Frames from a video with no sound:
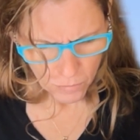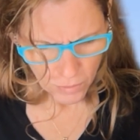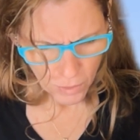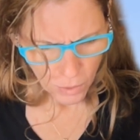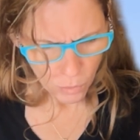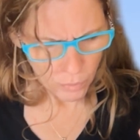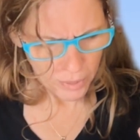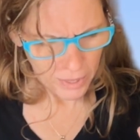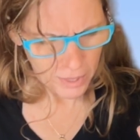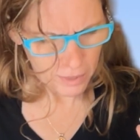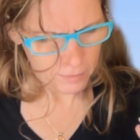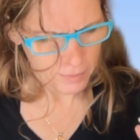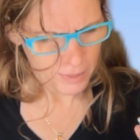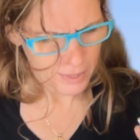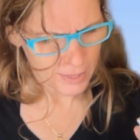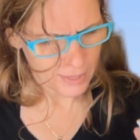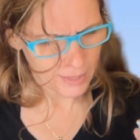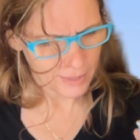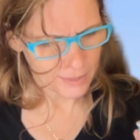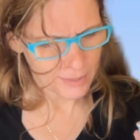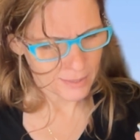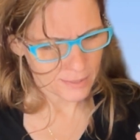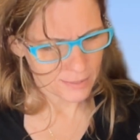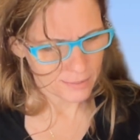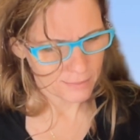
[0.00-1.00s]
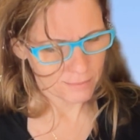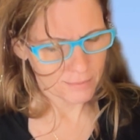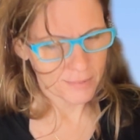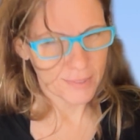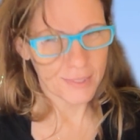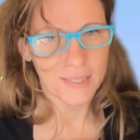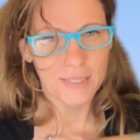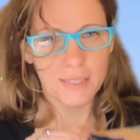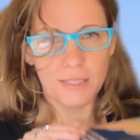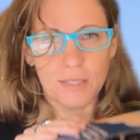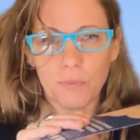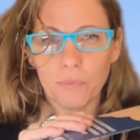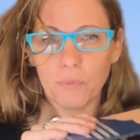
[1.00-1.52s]
Wait a minute.
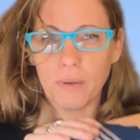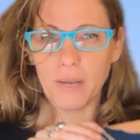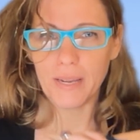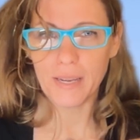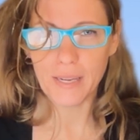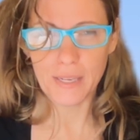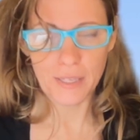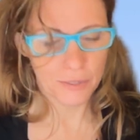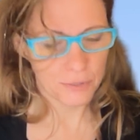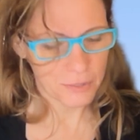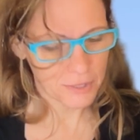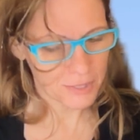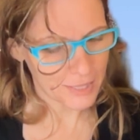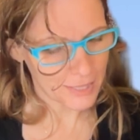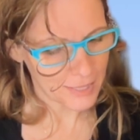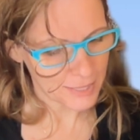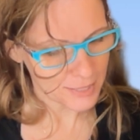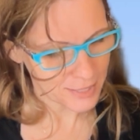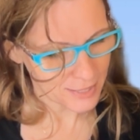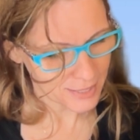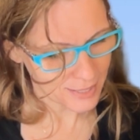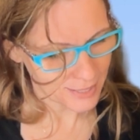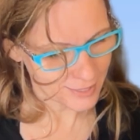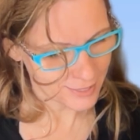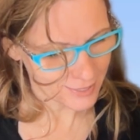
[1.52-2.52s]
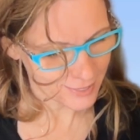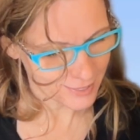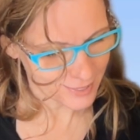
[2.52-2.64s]
This is why I use this.